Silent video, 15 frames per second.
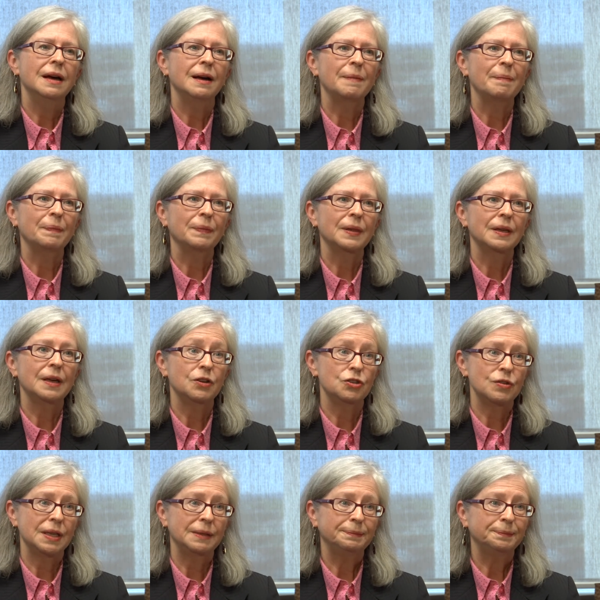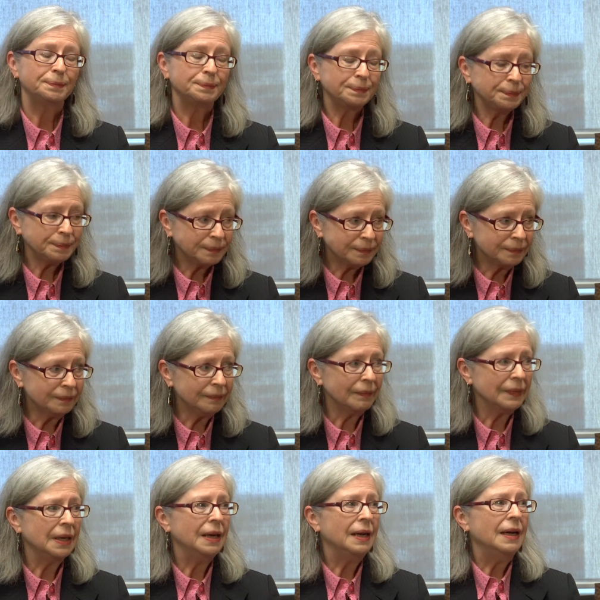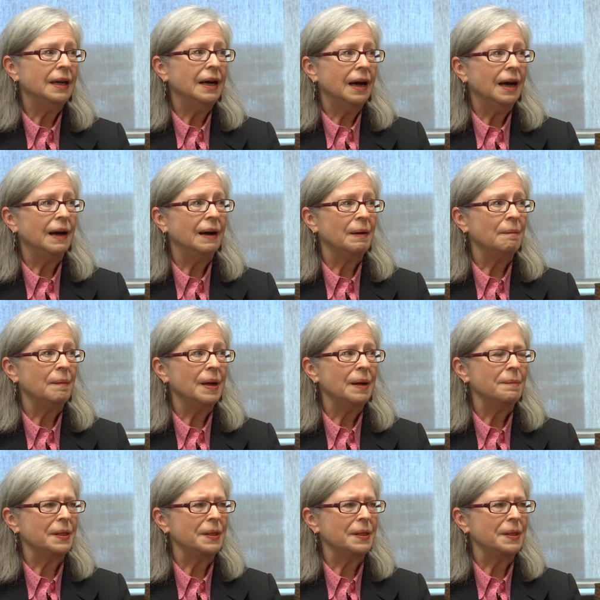um, country. Um,